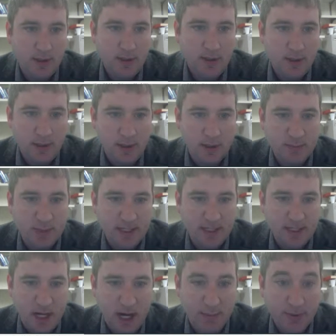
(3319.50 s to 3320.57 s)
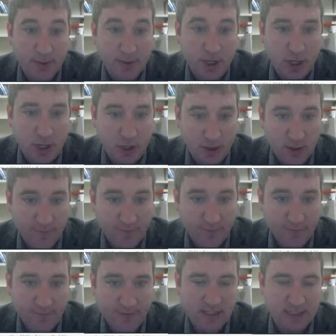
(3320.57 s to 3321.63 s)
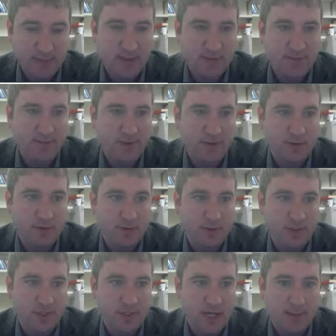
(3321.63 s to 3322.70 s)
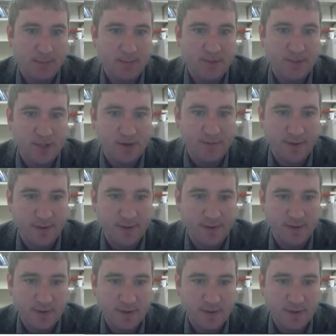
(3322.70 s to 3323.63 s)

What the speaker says: Here's my top curve, not to be confused with the top surface.